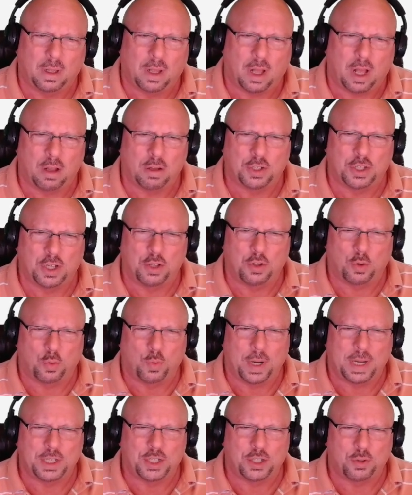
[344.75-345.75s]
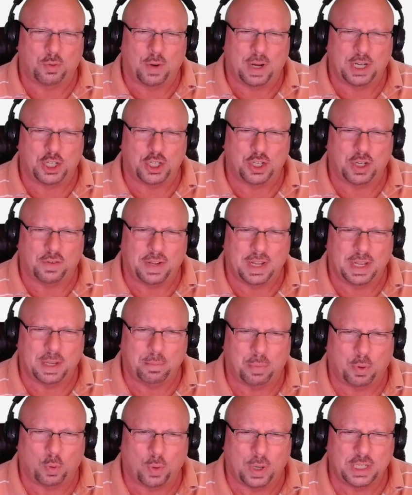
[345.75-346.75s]
Also, the restoration of
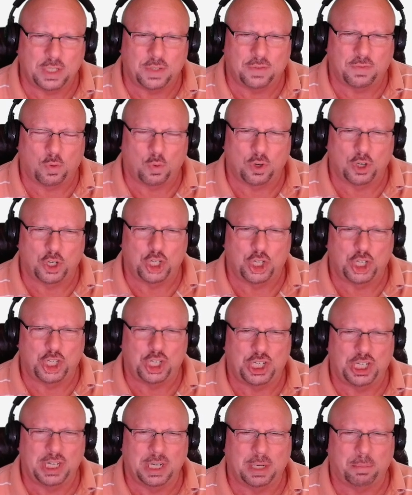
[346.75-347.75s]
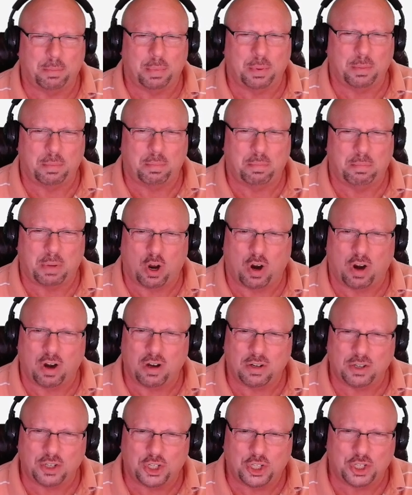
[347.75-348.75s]
hit points for ship
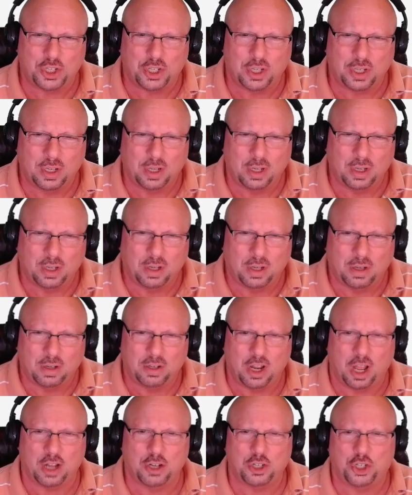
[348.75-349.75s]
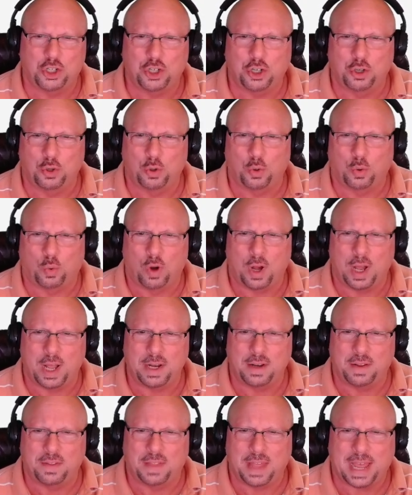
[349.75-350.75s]
parts. Not sure what
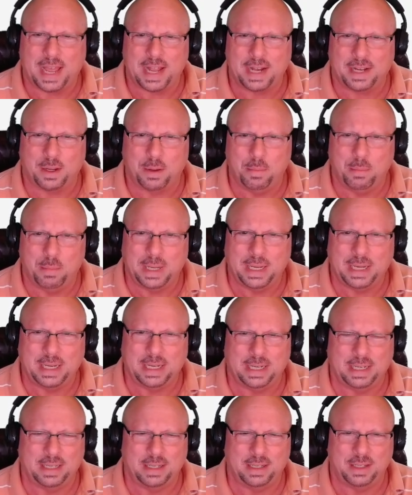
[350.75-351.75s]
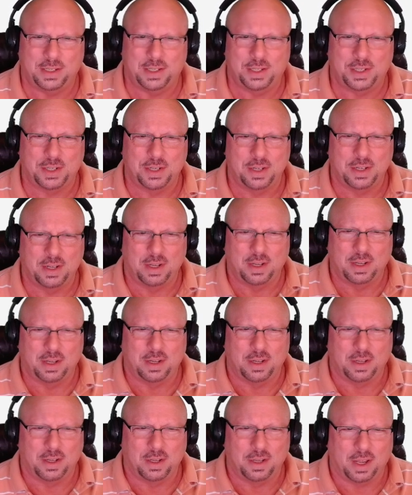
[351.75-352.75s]
that means.
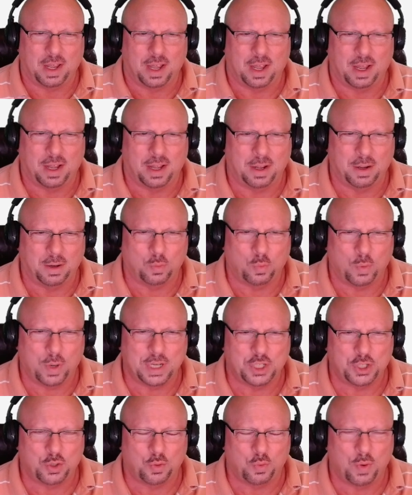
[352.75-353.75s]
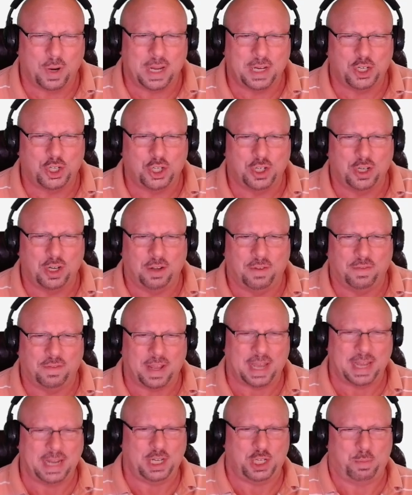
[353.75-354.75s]
Restoration of
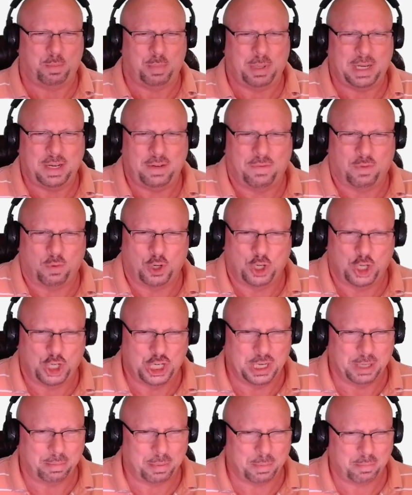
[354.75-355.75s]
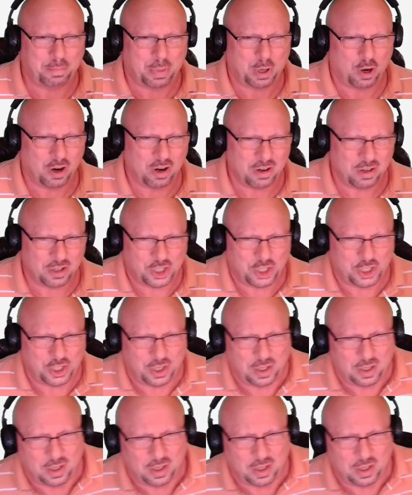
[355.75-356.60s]
HP for ship parts.